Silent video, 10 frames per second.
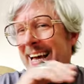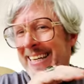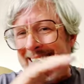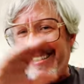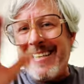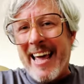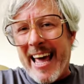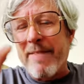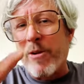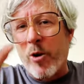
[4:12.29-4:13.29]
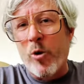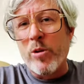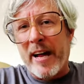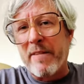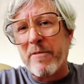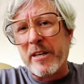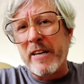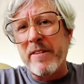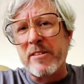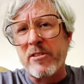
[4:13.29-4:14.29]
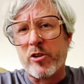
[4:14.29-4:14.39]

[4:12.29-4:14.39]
It doesn't have a whole lot of forgiveness in